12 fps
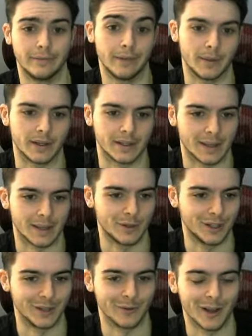I mean,
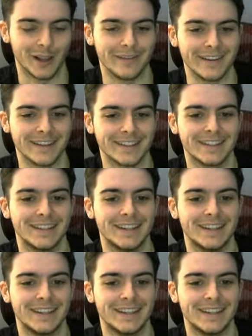exceptionally relevant.